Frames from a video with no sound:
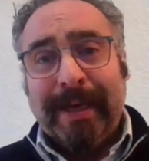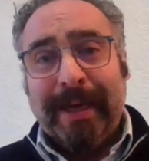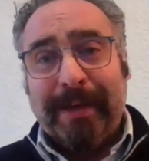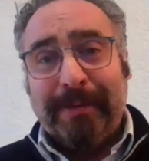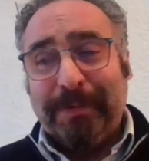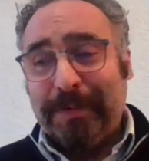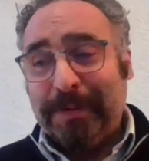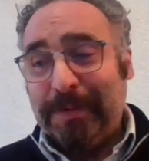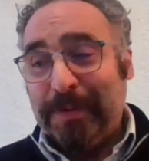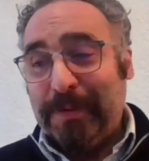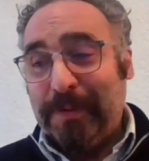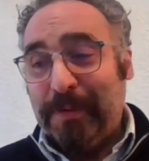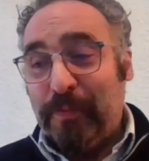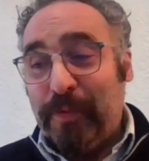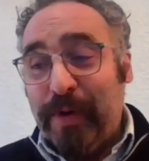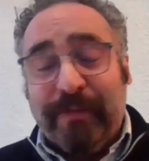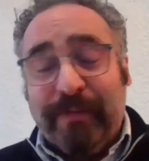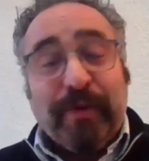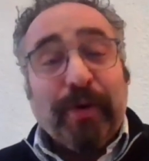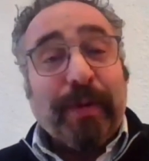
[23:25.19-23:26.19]
And
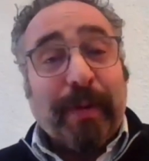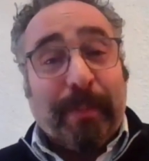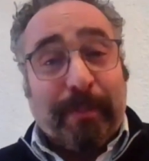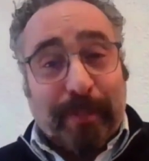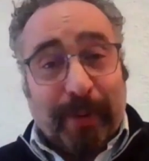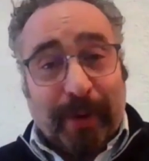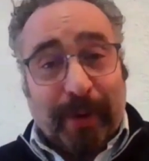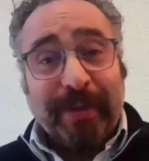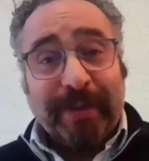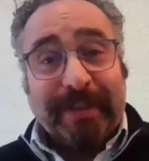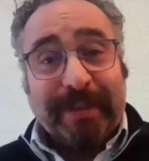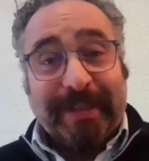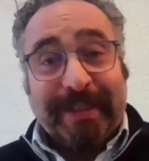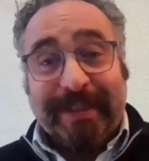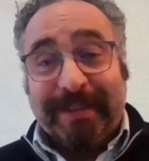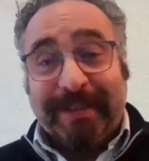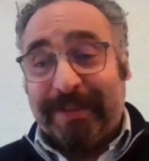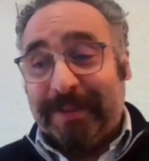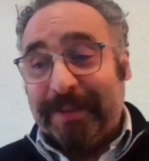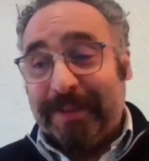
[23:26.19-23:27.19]
we've got the
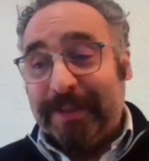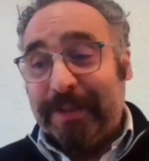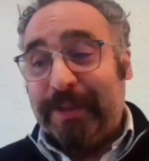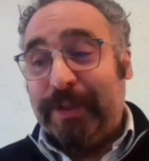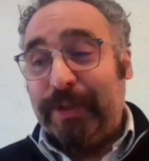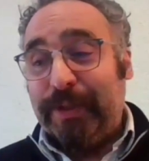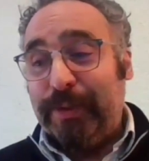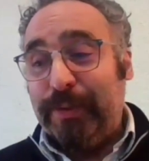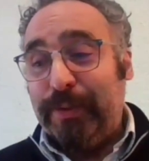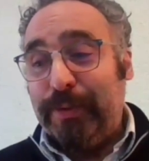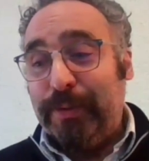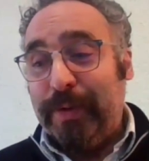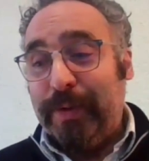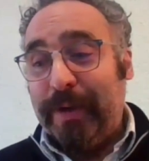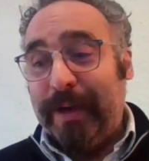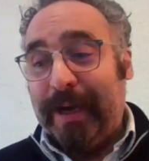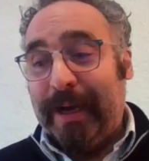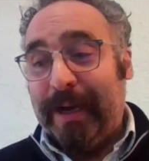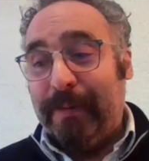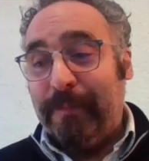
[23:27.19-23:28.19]
policies to
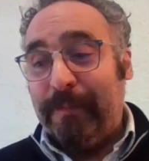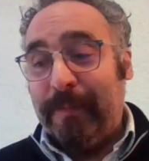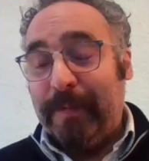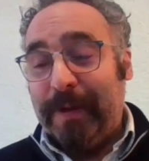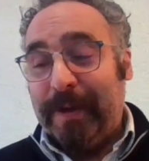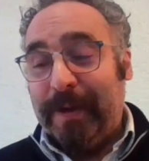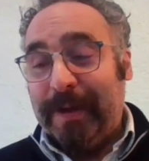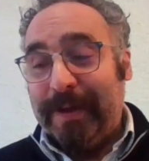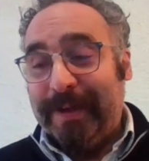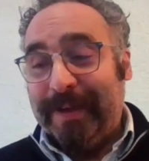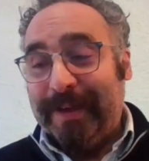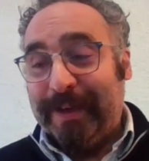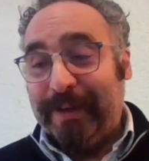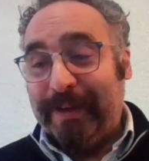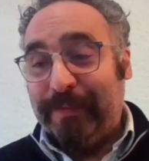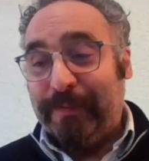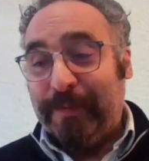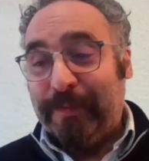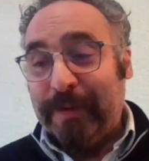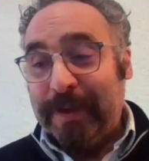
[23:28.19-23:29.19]

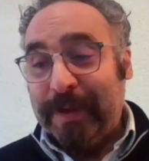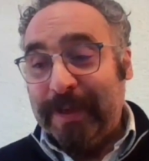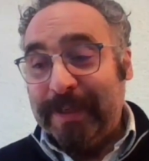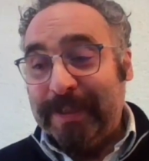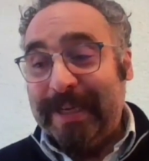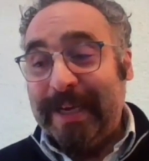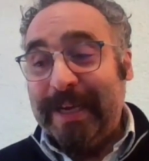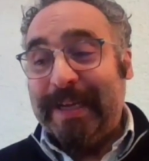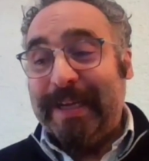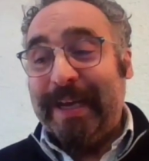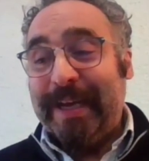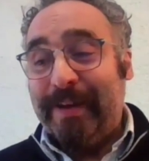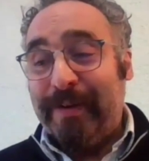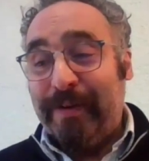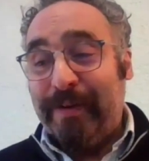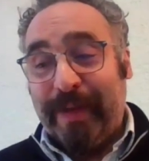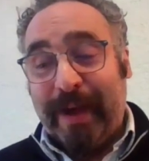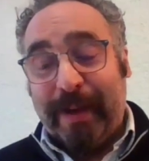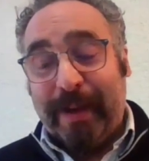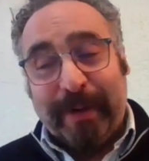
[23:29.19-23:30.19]
kind of take
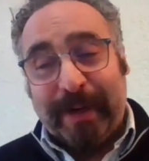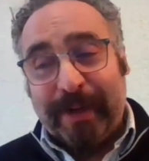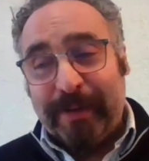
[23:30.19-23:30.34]
care of that.